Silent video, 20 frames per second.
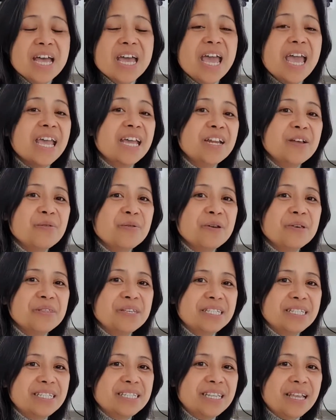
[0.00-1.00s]
Anyway,
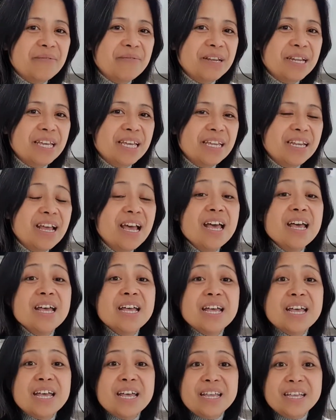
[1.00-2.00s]
this is Evelyn
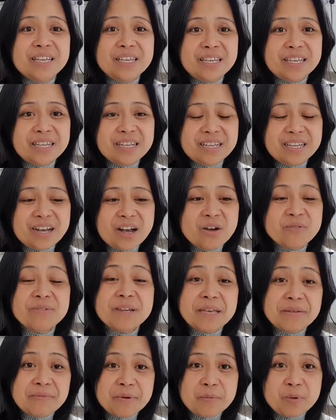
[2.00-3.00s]
of
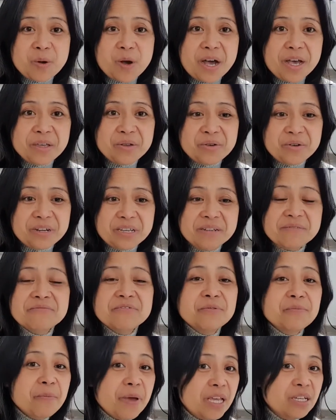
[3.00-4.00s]
Liva Buhay, your
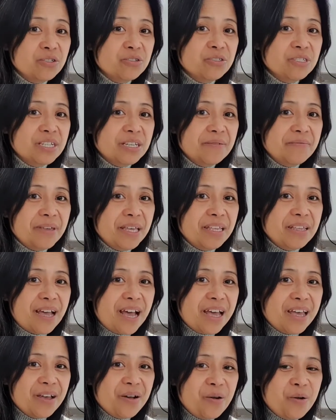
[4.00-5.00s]
information TV.
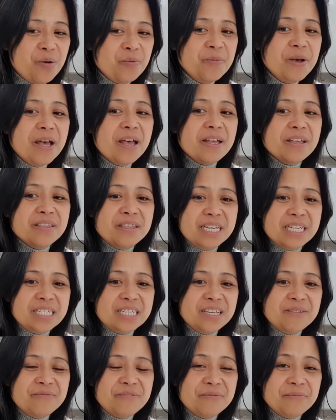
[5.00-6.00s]
I hope this
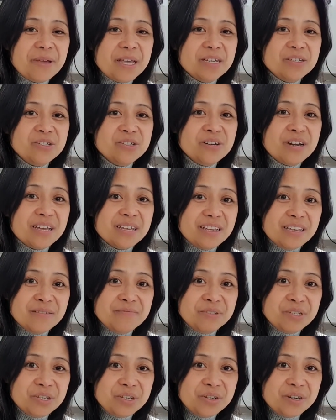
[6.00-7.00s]
information I
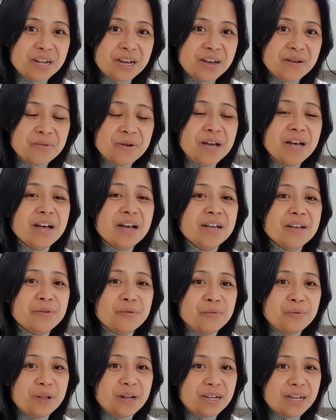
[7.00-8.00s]
give to you now
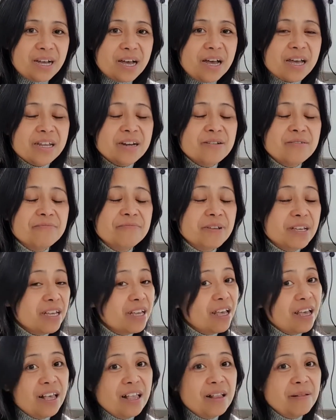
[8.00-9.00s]
will kind of
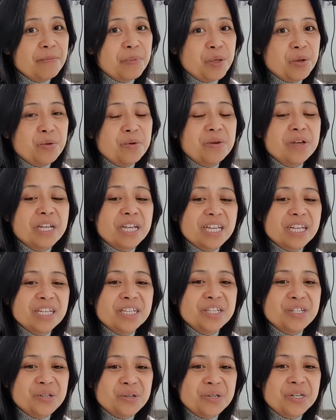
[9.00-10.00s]
help you
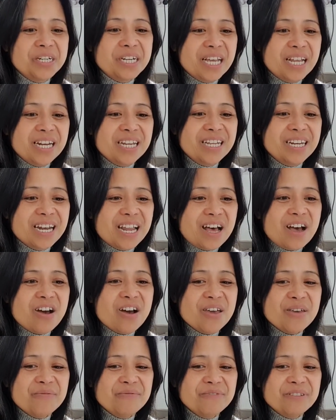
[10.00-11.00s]
in your daily
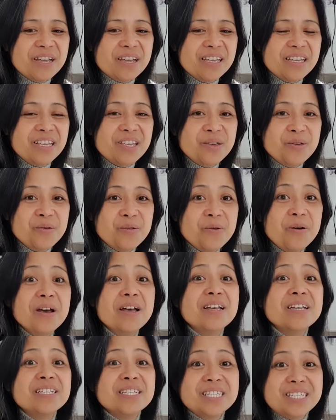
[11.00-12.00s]
life. Thank you.
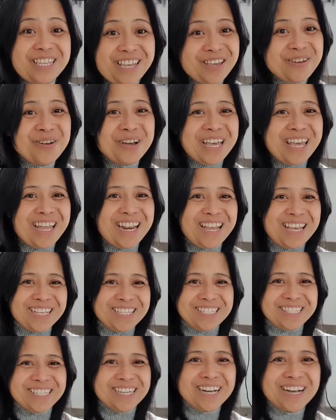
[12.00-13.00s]
See you again
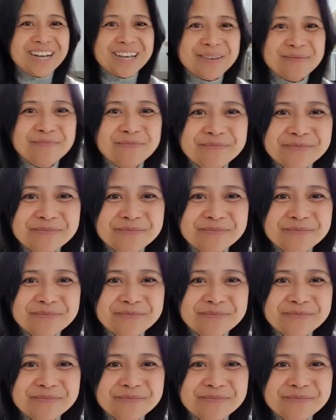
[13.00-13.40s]
next time.